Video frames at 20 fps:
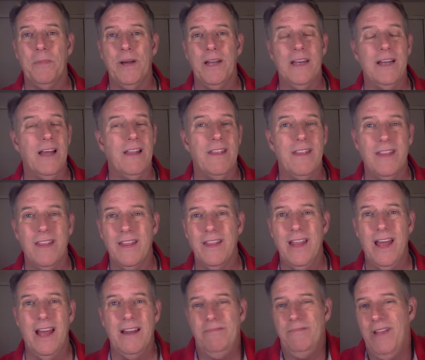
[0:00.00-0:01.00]
But other than
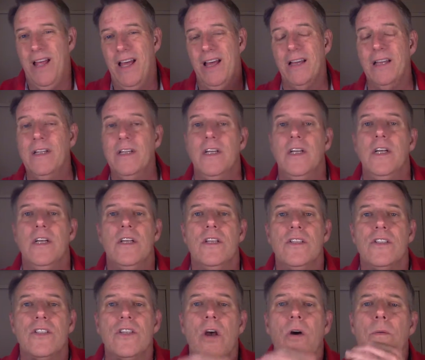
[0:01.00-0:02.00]
that, nah.
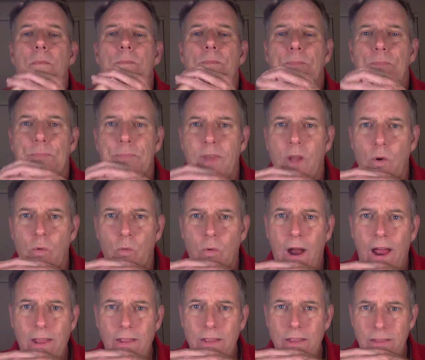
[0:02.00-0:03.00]
So
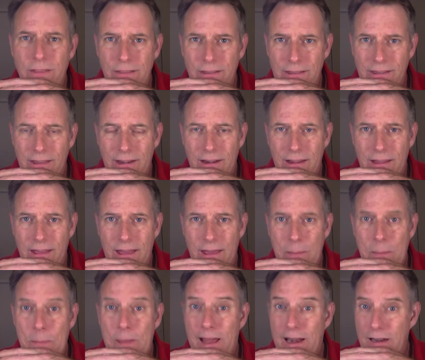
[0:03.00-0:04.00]
rather than getting
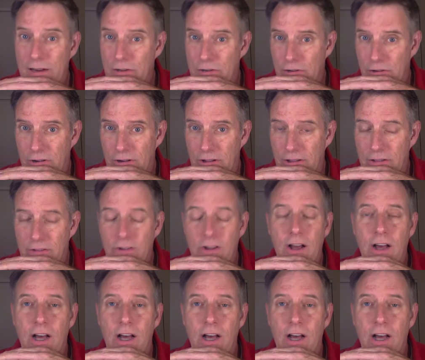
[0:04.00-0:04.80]
a panettone